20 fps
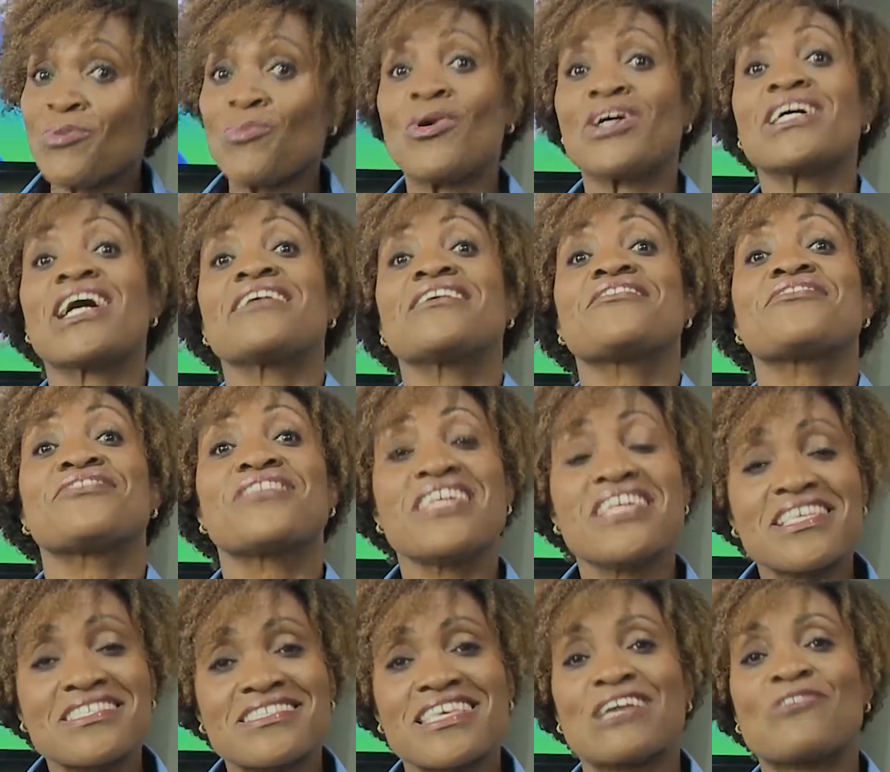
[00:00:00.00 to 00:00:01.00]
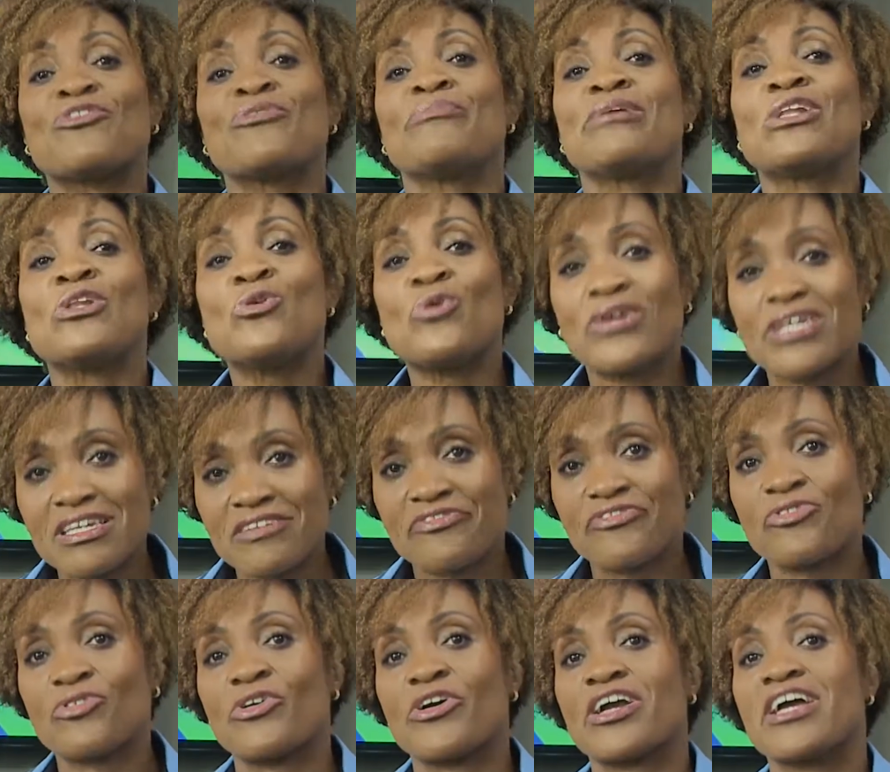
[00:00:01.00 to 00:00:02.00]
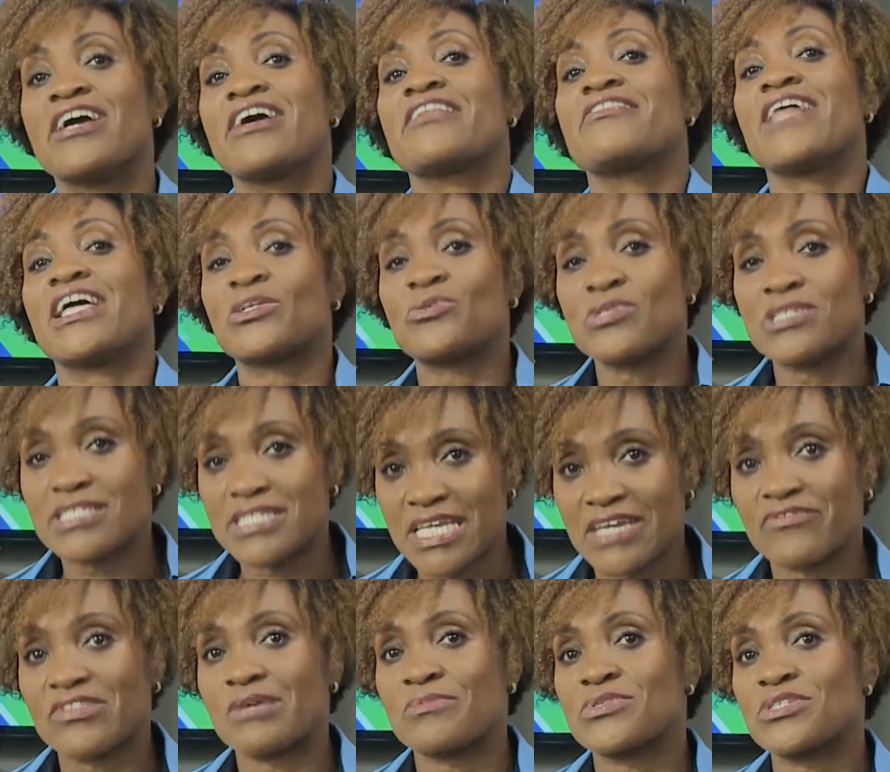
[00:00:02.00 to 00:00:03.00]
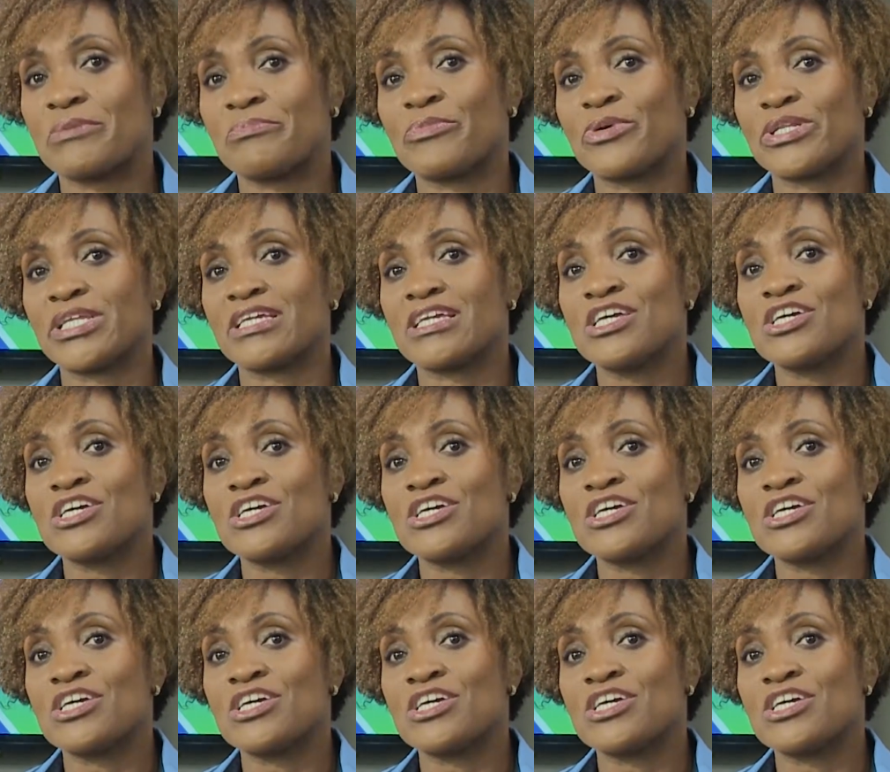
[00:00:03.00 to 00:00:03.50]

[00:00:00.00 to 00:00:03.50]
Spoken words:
What are the things they could be looking for that could save them some money?